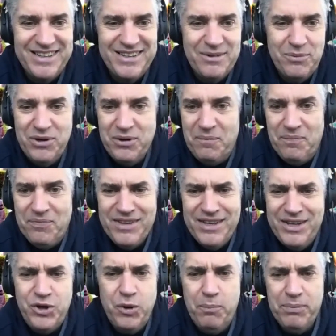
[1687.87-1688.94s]
Well, you
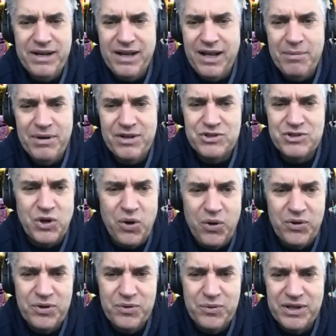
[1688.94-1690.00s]
don't become an
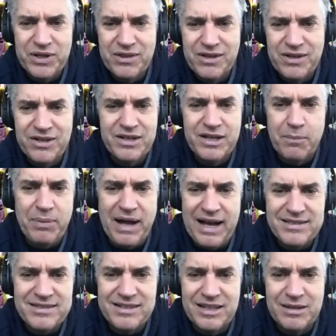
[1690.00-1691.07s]
adult with good
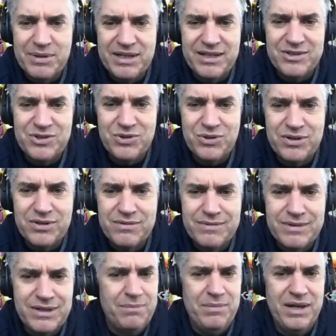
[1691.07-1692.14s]
capacity because you
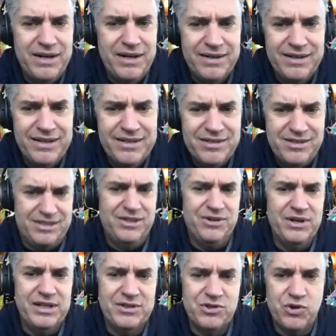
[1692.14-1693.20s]
committed
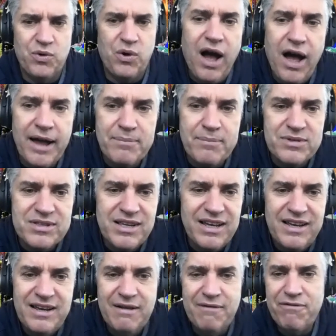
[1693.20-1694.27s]
serious crimes.
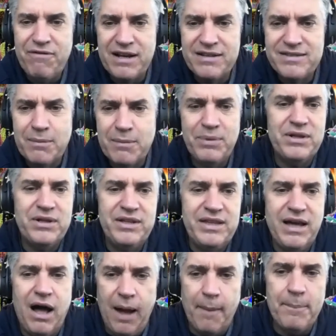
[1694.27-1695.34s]
In fact, typically the
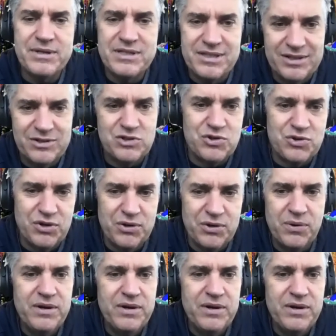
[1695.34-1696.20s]
opposite is true,